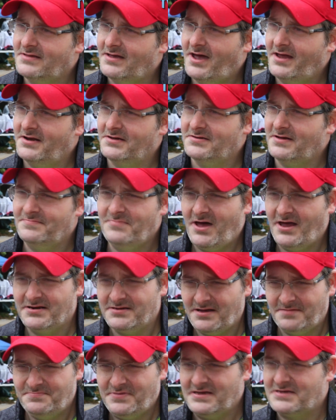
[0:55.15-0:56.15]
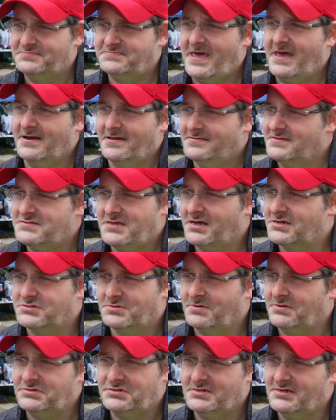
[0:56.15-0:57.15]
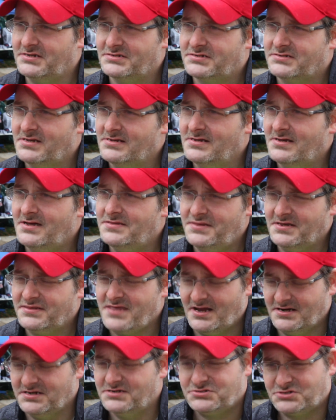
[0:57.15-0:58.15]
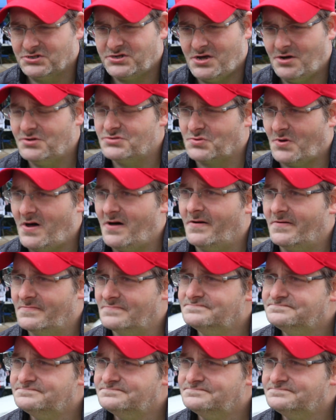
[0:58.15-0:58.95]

I know I'm not a big fan of the sanctuary cities. I think that needs to go as well.